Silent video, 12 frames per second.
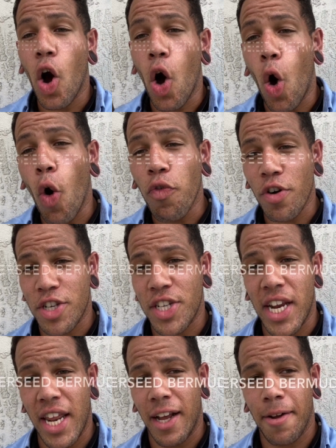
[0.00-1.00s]

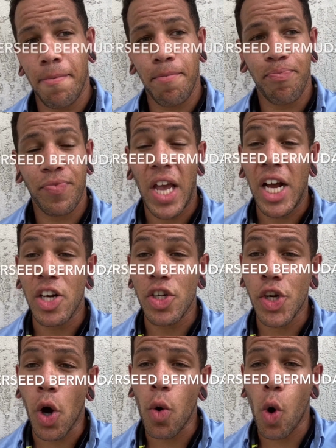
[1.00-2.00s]
overseeding.
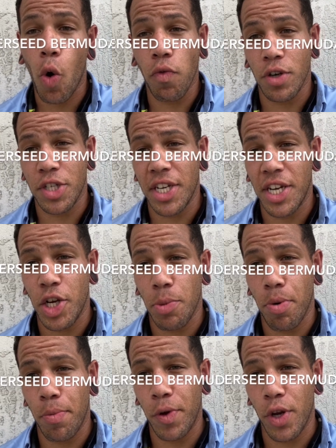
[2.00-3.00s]
Don't overseed your
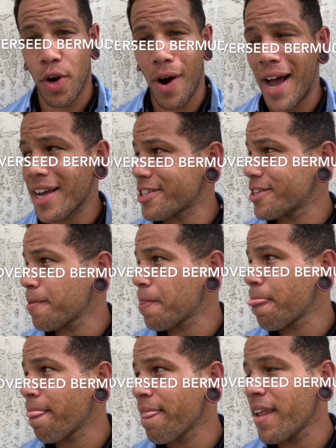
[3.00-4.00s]
Bermuda grass.
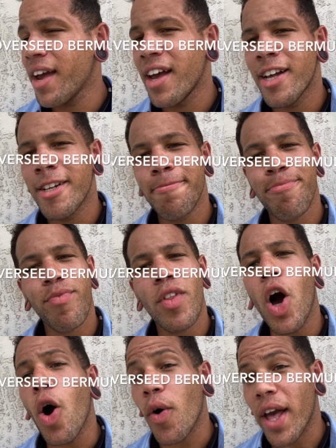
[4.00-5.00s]

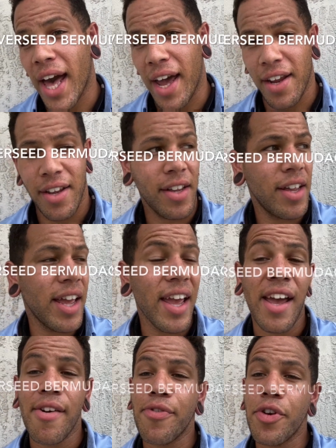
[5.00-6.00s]
Okay,
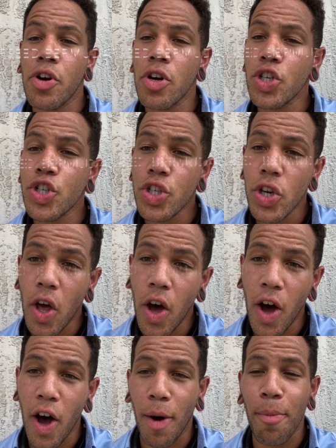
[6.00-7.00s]
if you're a
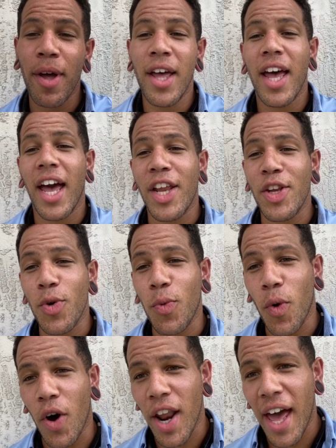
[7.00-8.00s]
snob and you
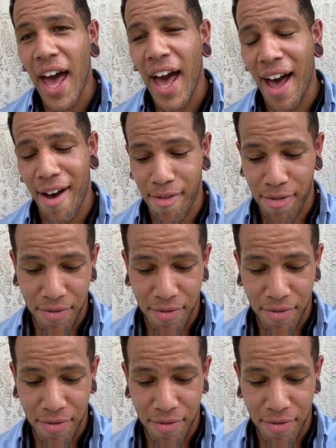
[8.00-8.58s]
wanna have